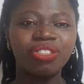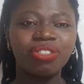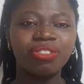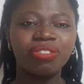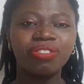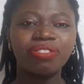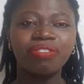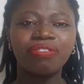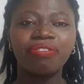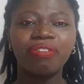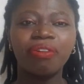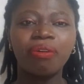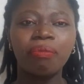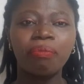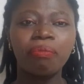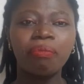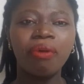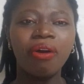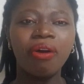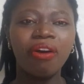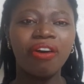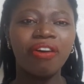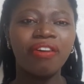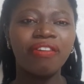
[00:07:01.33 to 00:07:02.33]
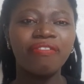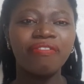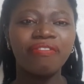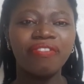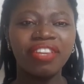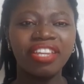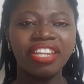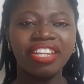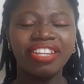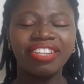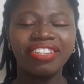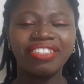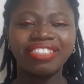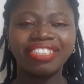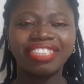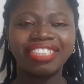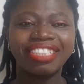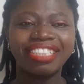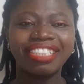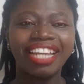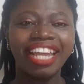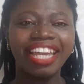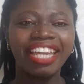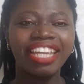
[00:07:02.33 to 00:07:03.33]
tuned for more
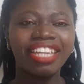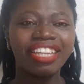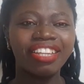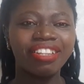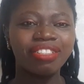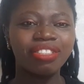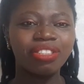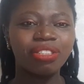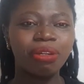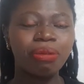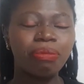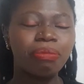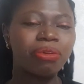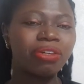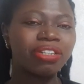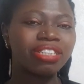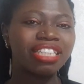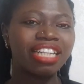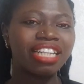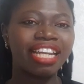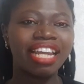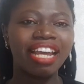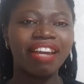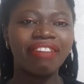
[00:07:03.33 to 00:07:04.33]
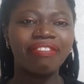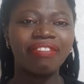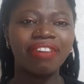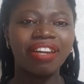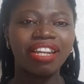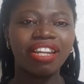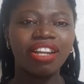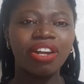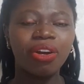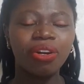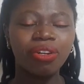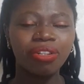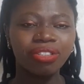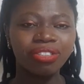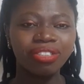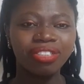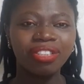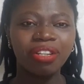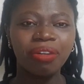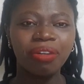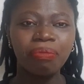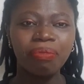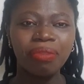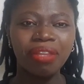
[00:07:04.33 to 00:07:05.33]
videos. Thank you so much and have an
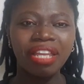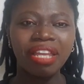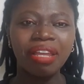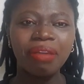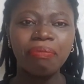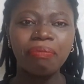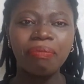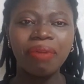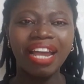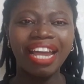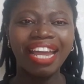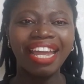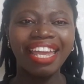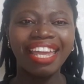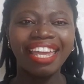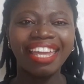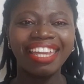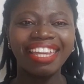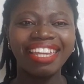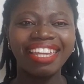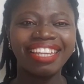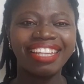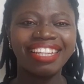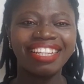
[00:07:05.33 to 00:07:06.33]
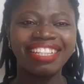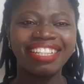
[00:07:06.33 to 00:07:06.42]
awesome day. Bye.